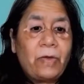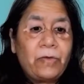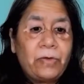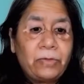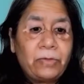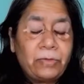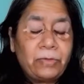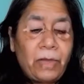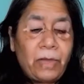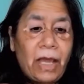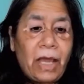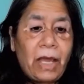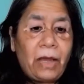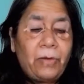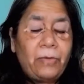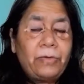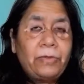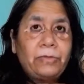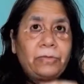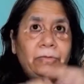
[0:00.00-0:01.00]

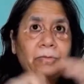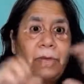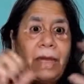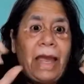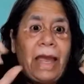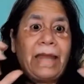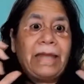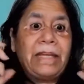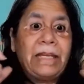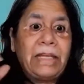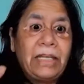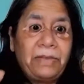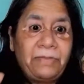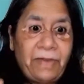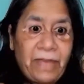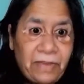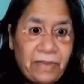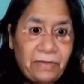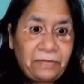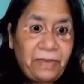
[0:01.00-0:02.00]
to
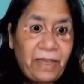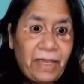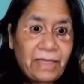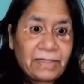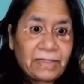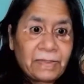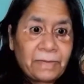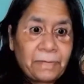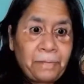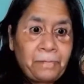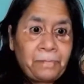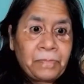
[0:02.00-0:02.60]
identify a face.